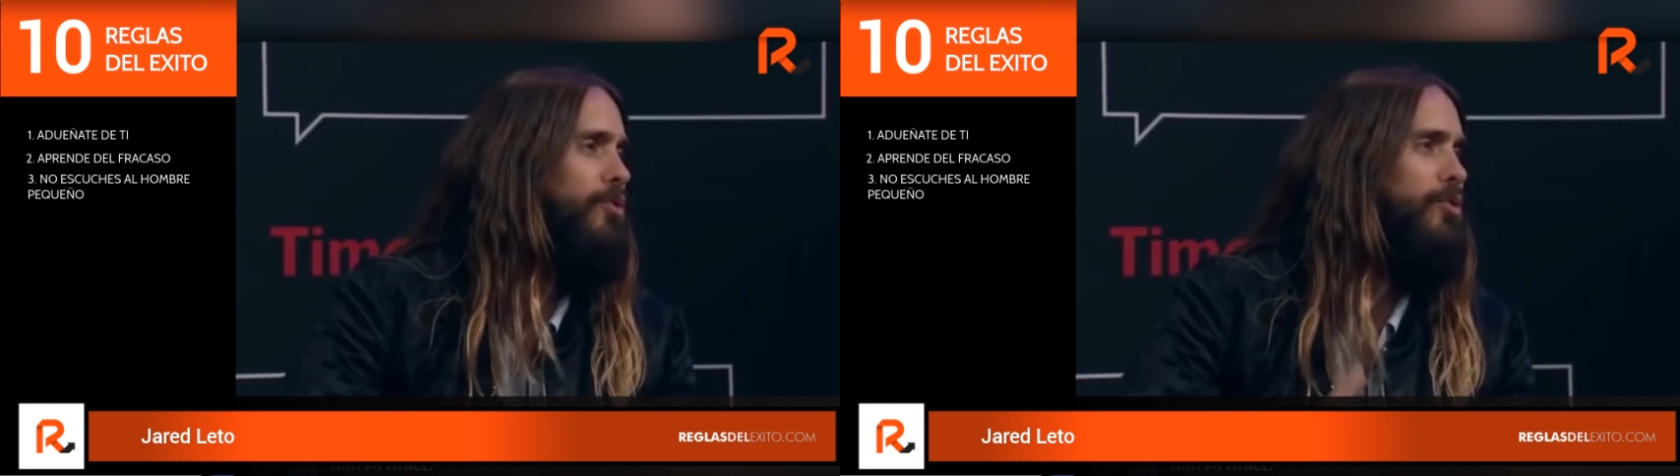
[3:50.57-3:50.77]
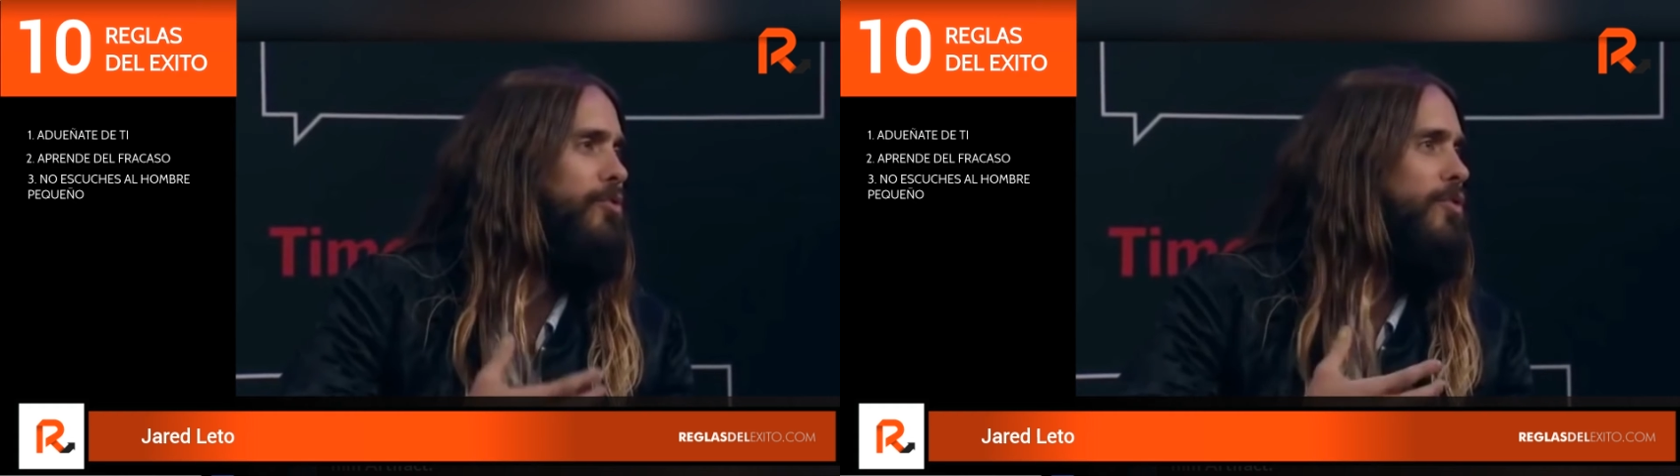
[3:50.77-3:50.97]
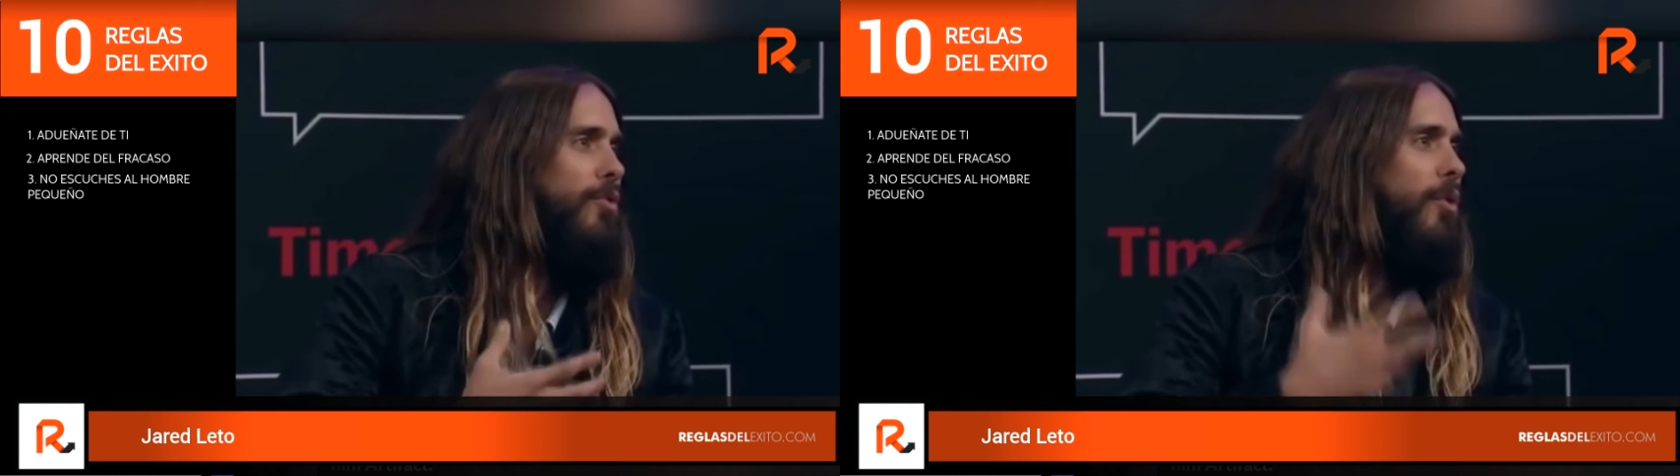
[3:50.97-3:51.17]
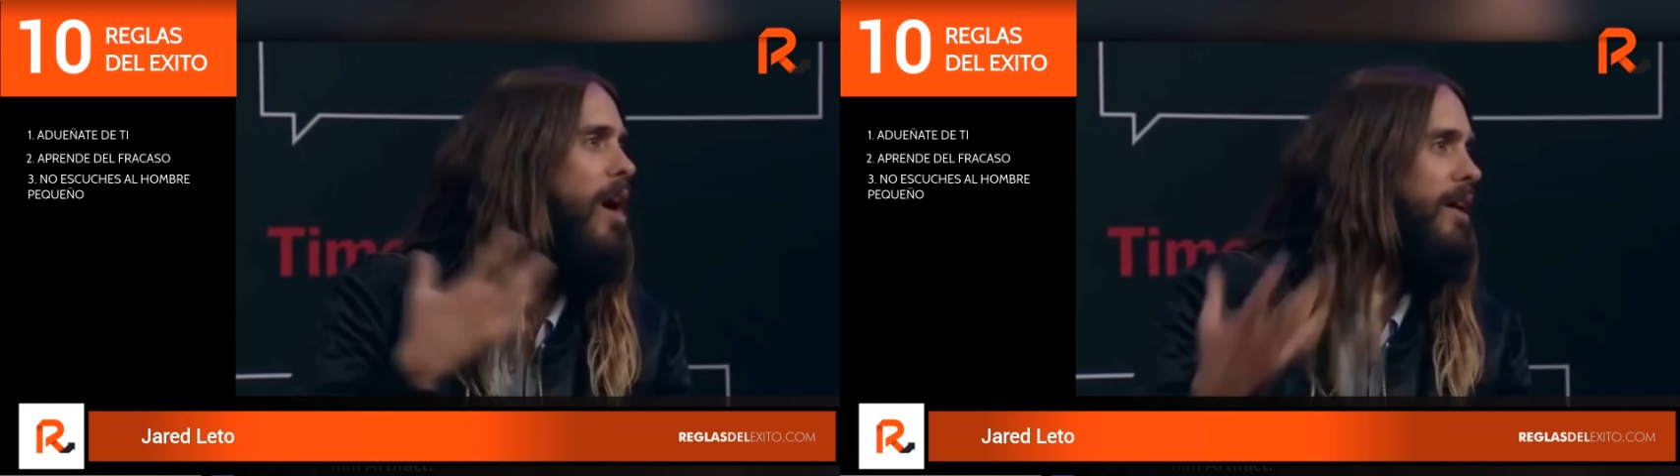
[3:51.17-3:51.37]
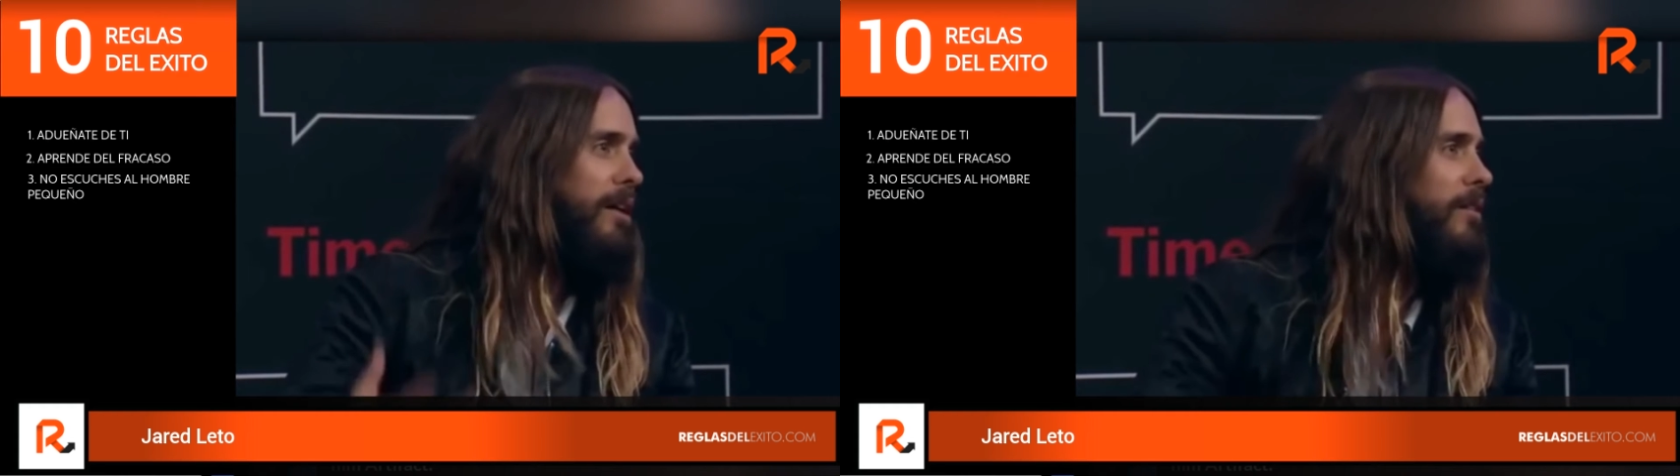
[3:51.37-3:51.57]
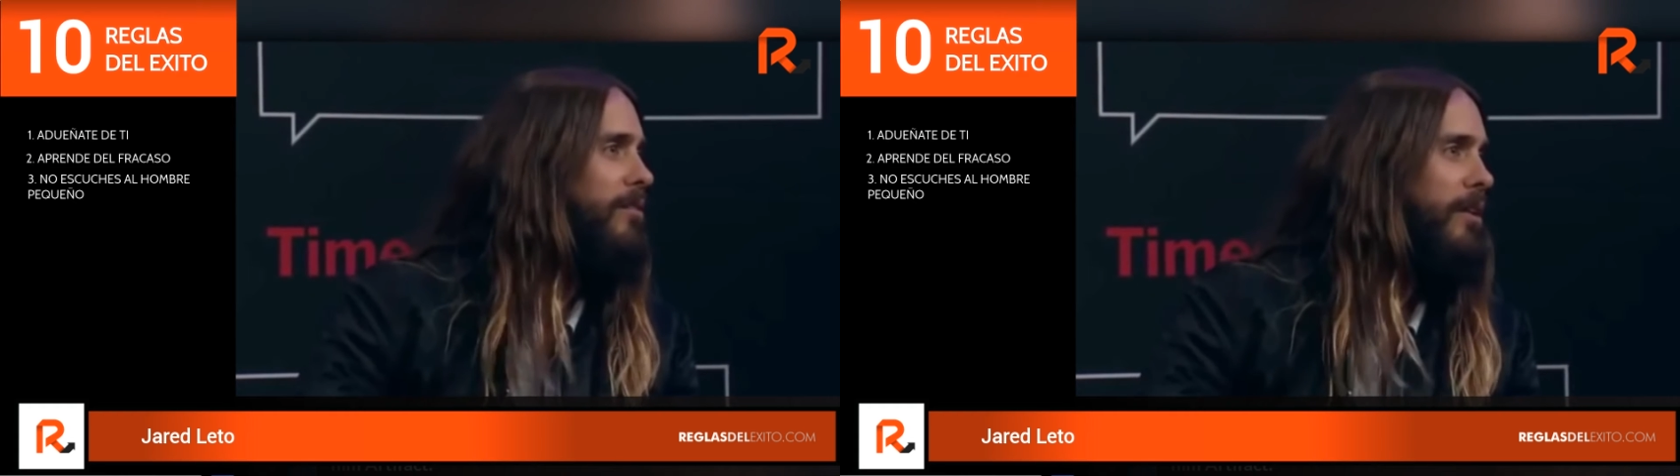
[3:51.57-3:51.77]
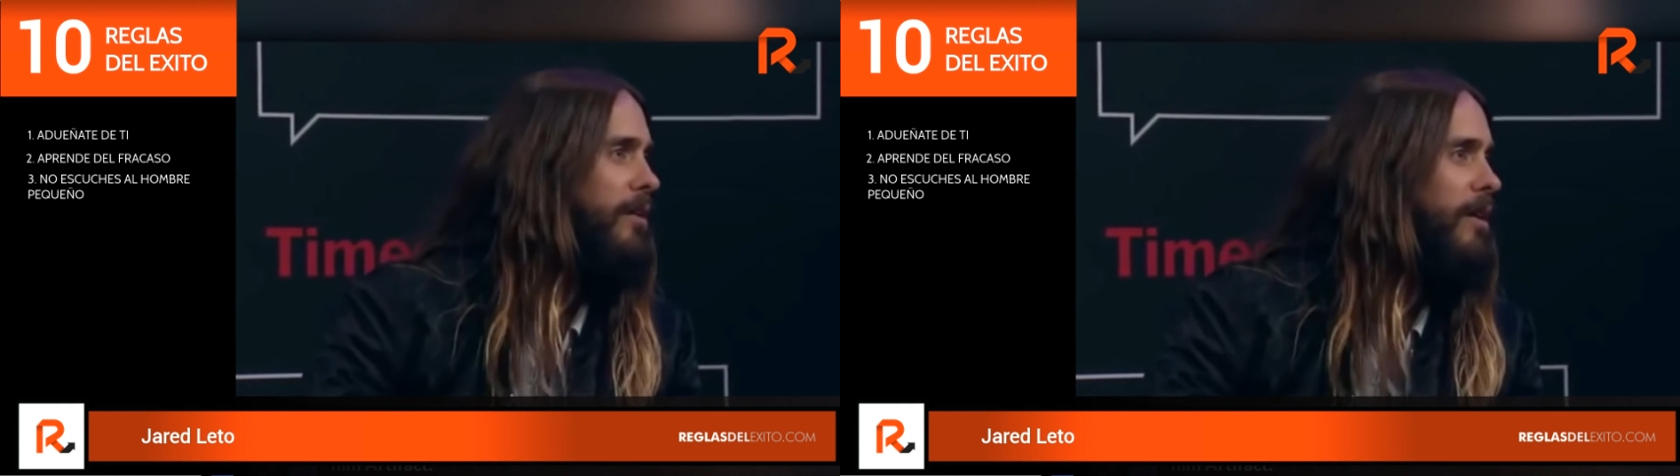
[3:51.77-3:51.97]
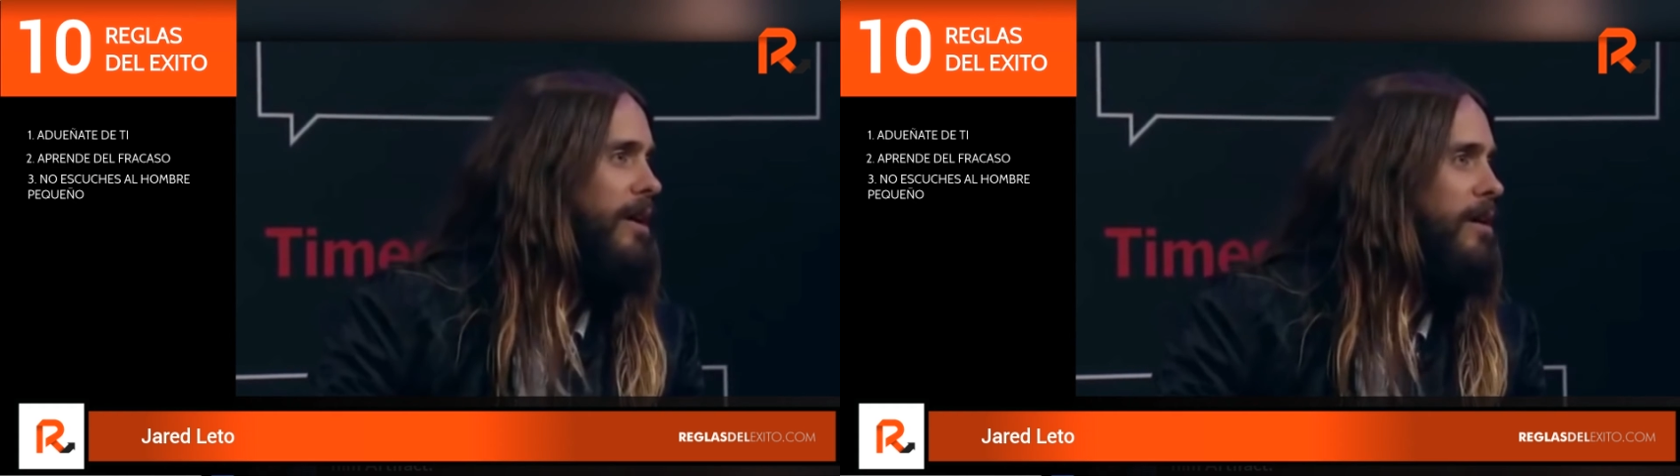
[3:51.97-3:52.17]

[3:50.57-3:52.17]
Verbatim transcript: too neurotic of a